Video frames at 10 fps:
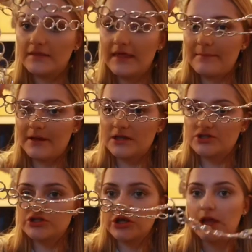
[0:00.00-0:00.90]
that
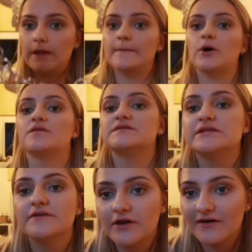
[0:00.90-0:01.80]
much, but
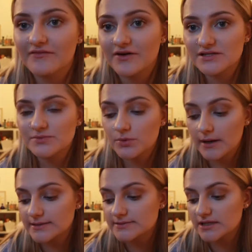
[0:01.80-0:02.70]
obviously if you have a very small
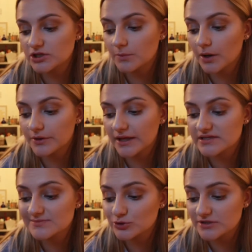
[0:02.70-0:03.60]
waist then you might want to get a
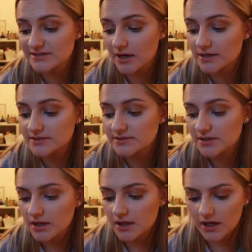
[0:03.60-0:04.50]
smaller size.
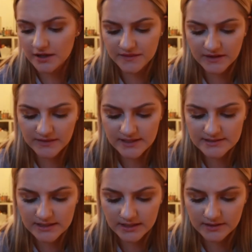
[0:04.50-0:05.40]
I think they
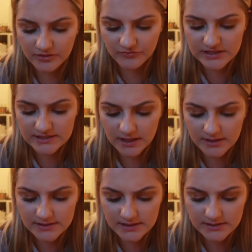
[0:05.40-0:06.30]
did three
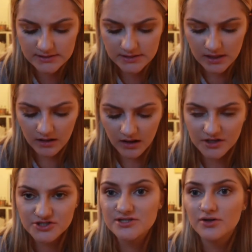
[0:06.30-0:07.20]
sizes.
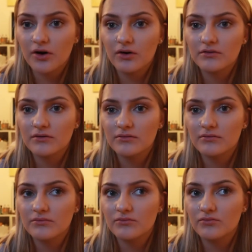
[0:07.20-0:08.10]
I just got
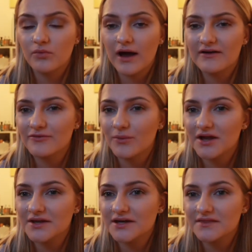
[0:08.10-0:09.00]
whatever
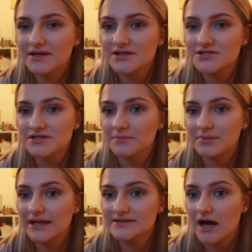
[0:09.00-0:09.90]
one, like I think I just like
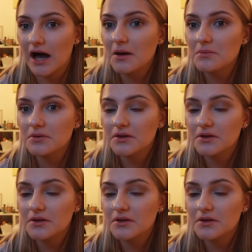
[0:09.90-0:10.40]
picked it up.